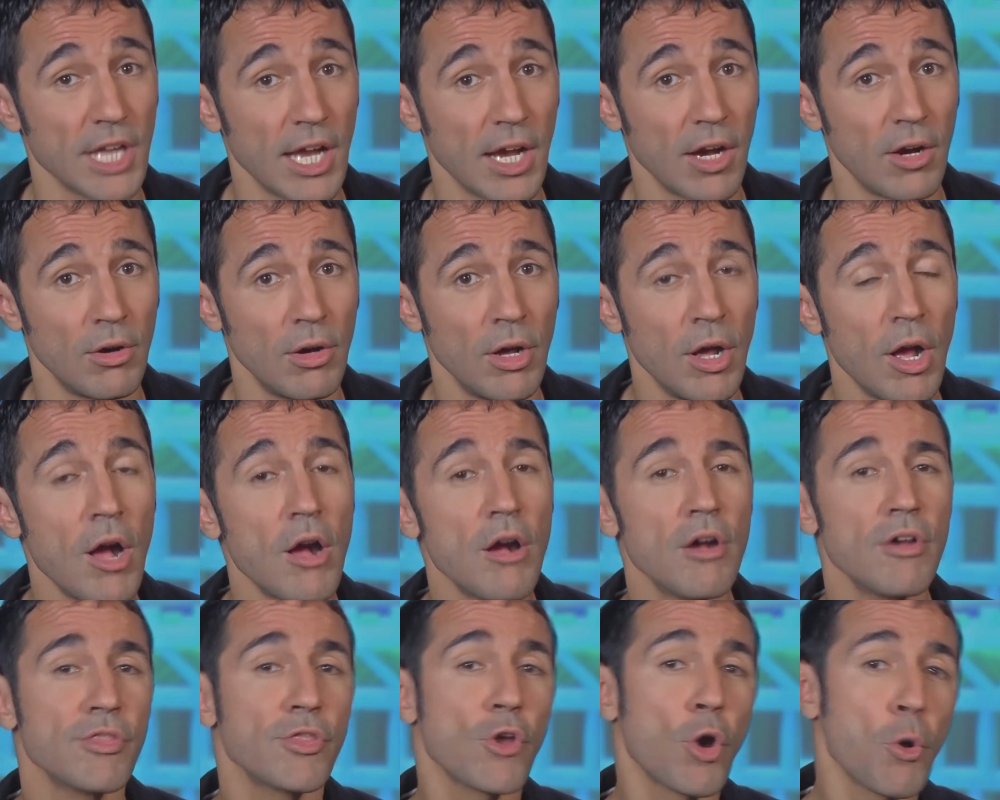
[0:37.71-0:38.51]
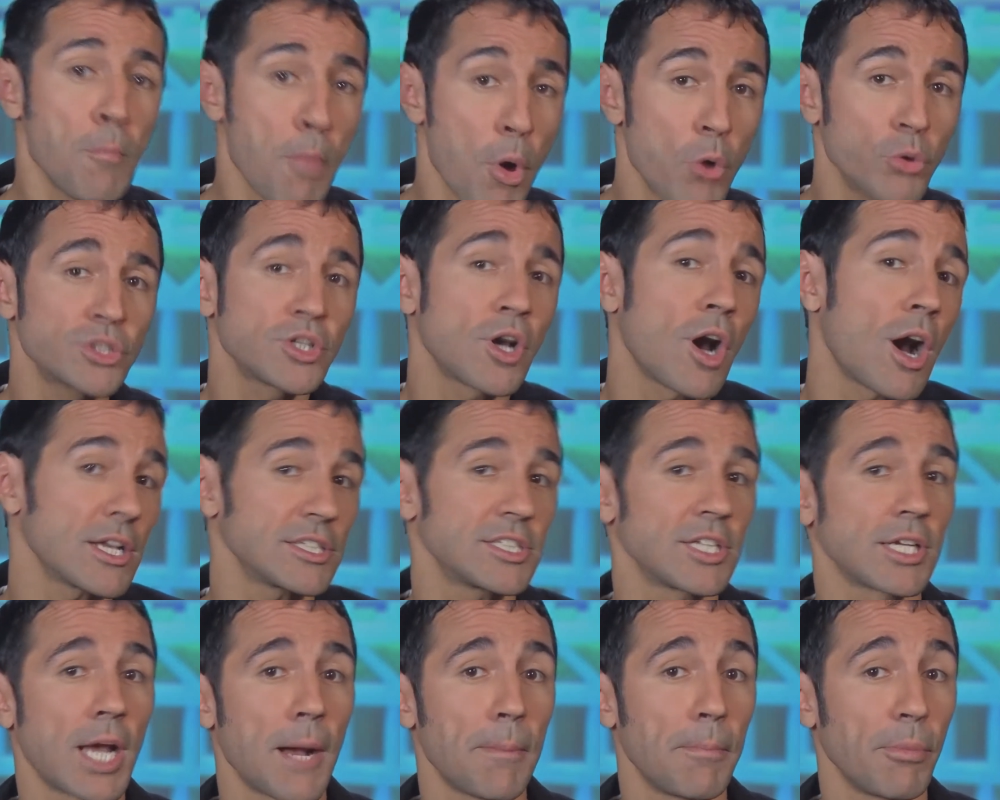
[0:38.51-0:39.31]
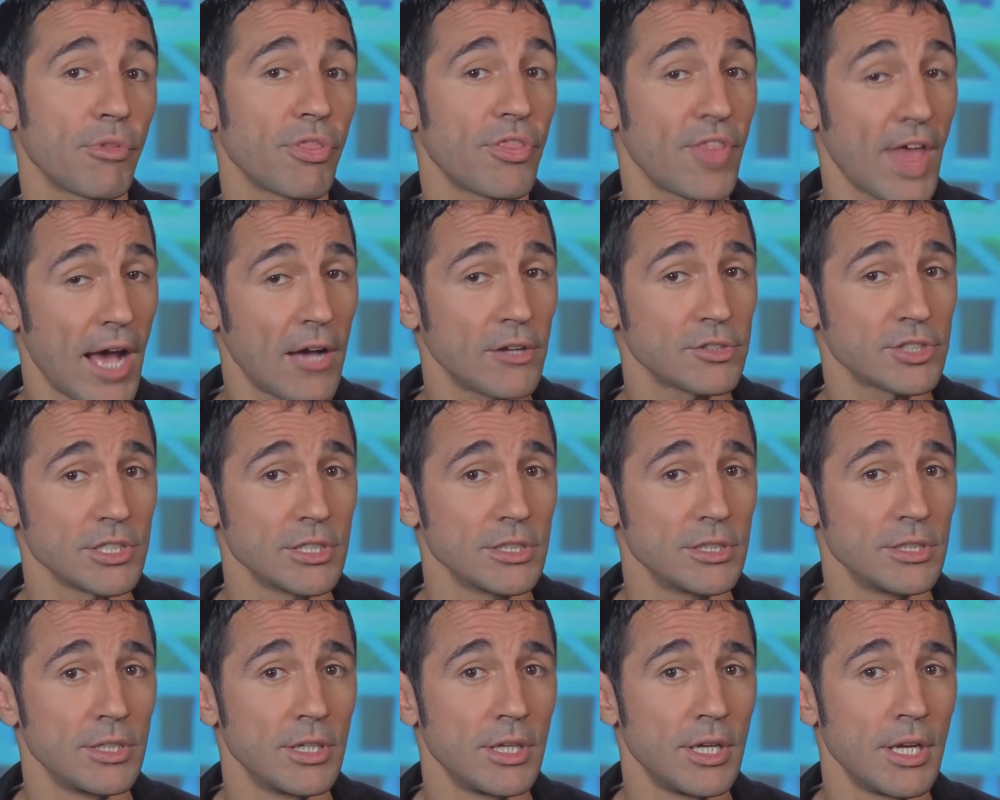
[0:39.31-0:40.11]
now, though most cost a couple thousand.